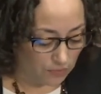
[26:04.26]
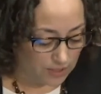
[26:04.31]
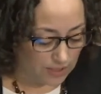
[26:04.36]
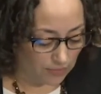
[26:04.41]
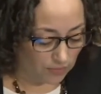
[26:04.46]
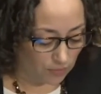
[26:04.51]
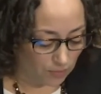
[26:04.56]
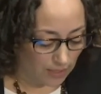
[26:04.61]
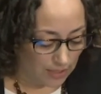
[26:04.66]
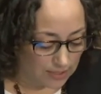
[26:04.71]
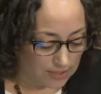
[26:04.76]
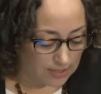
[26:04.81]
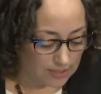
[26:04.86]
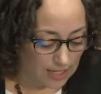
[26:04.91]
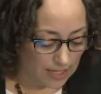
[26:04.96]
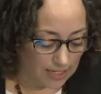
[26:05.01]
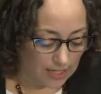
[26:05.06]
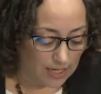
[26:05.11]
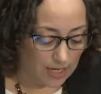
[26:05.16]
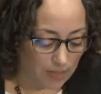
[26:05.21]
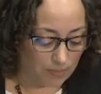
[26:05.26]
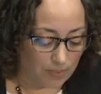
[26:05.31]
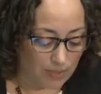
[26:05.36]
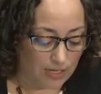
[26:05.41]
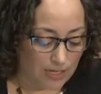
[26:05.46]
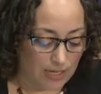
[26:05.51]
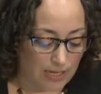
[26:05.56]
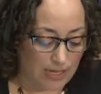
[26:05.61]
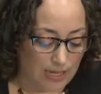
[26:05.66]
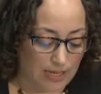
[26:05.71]
civil rights. Taking up
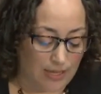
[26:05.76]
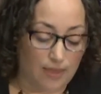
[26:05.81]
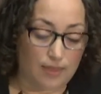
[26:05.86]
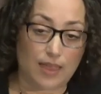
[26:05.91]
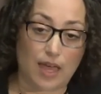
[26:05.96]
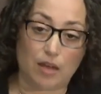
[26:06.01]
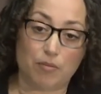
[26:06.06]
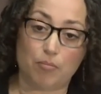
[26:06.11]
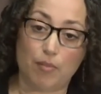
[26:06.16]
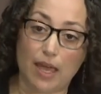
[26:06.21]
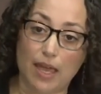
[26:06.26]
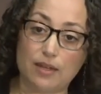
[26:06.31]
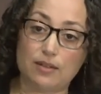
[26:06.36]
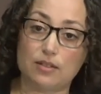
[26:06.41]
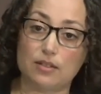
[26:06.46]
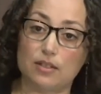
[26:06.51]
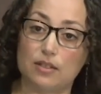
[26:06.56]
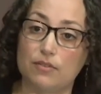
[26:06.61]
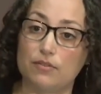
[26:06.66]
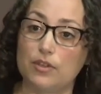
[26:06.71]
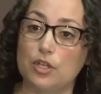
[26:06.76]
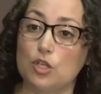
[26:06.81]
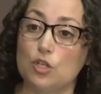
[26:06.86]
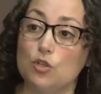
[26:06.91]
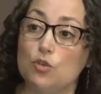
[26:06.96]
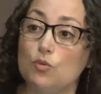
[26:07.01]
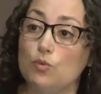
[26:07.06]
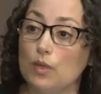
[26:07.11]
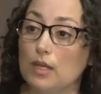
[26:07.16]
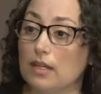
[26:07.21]
that mantle of the
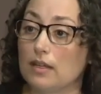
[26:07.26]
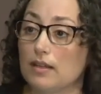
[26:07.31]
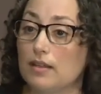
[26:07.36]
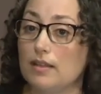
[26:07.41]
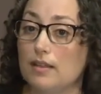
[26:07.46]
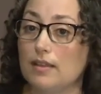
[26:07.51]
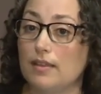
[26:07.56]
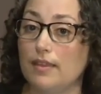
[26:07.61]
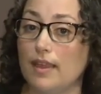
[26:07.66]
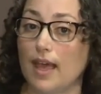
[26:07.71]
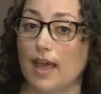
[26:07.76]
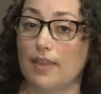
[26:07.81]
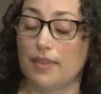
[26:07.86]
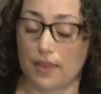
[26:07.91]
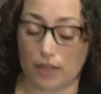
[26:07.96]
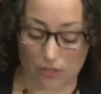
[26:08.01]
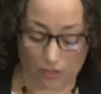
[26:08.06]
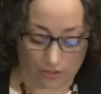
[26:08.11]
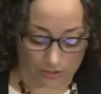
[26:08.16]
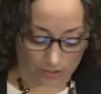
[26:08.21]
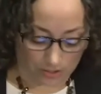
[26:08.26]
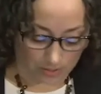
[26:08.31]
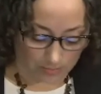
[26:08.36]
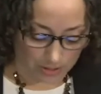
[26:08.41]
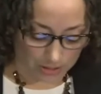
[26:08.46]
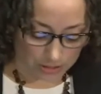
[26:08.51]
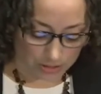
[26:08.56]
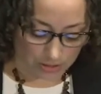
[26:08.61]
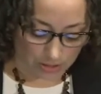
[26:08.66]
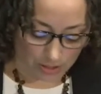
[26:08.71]
new will that the Kerner
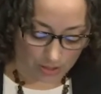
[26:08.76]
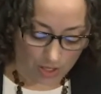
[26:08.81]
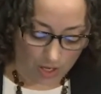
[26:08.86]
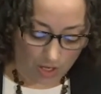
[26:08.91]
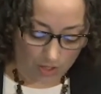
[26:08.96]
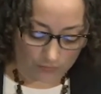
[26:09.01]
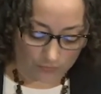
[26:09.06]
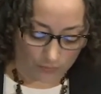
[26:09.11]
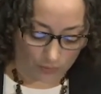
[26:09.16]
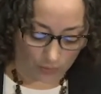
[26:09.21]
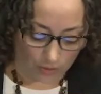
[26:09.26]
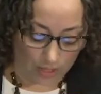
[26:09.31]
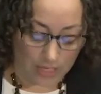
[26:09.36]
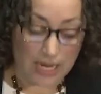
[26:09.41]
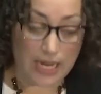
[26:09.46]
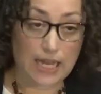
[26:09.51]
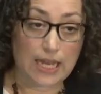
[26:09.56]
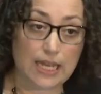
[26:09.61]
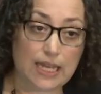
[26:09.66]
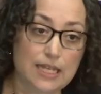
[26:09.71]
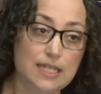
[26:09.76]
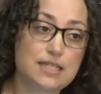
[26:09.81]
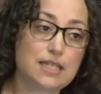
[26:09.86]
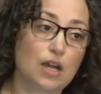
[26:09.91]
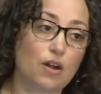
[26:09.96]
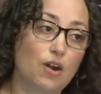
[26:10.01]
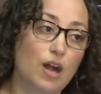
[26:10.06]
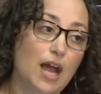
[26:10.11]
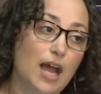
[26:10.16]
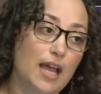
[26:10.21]
Commission called for is
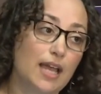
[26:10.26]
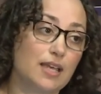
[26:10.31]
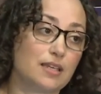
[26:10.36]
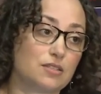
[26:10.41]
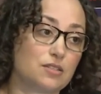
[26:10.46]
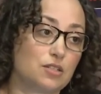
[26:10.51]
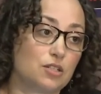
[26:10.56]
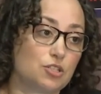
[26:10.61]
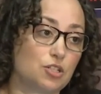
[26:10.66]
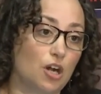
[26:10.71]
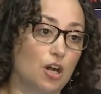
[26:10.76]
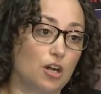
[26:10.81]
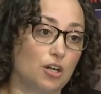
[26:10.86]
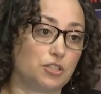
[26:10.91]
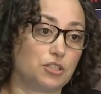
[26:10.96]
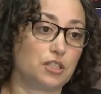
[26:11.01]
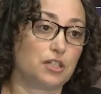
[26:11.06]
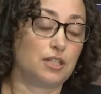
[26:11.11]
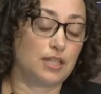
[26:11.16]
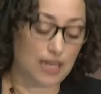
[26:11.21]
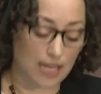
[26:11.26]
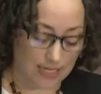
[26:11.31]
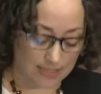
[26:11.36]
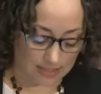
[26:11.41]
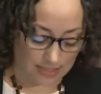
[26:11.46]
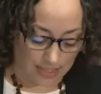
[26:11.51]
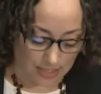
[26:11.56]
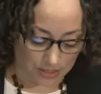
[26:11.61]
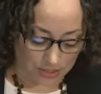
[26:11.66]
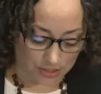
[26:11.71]
our highest charge as a
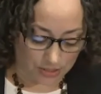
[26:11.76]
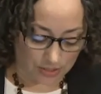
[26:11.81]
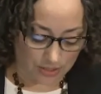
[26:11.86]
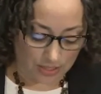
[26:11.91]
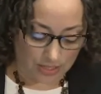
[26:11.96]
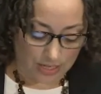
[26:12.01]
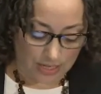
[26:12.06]
nation.